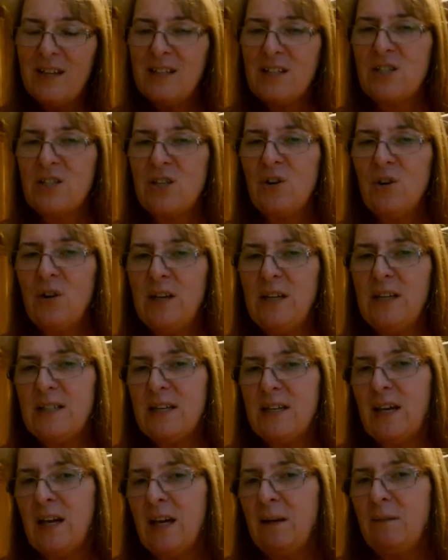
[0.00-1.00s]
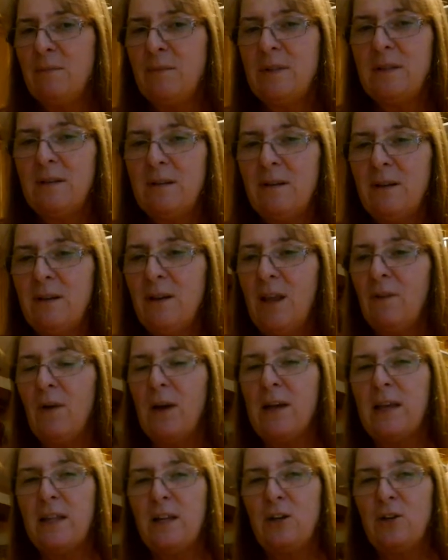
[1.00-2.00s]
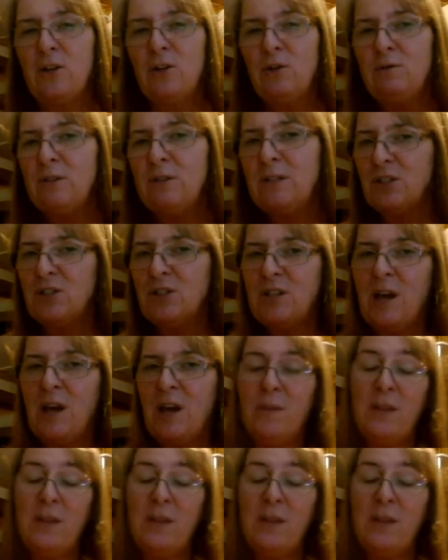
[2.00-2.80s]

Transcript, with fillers: So anytime if I get a new dish towel,